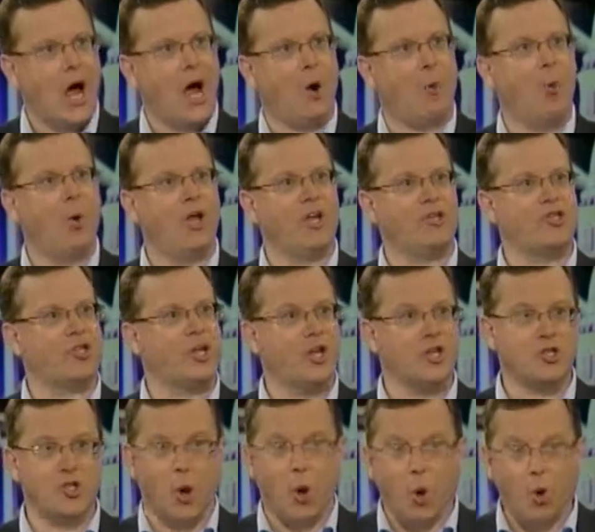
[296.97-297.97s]
which
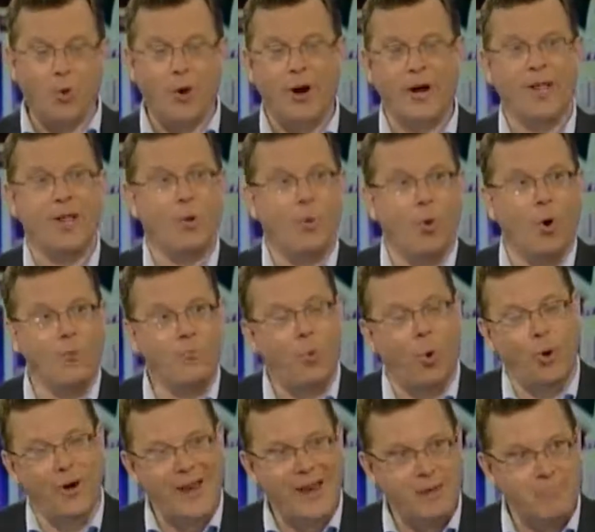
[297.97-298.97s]
is already
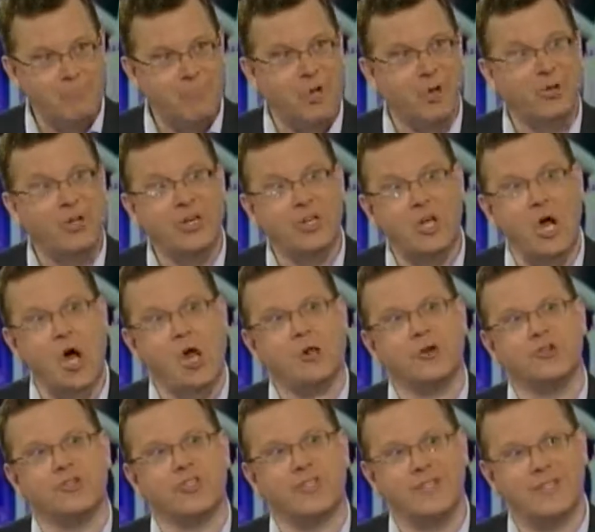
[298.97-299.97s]
$1.8
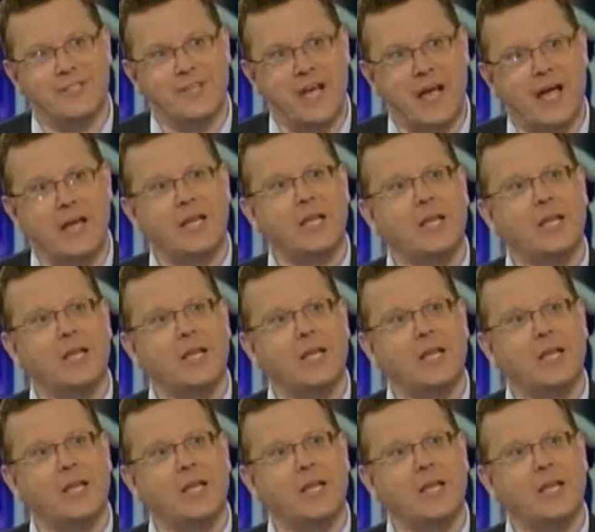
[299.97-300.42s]
billion in debt.